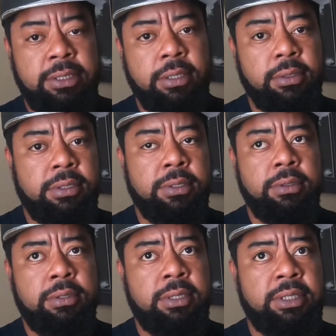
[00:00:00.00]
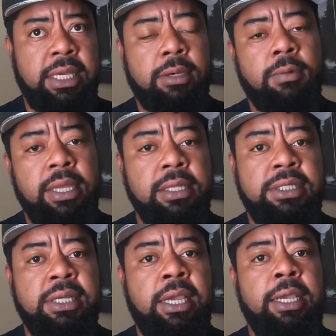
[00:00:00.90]
to take away the
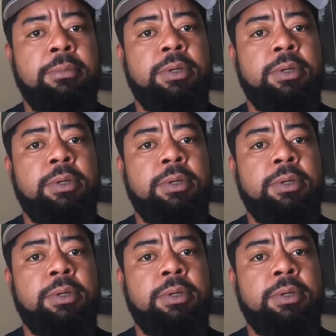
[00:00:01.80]
shade,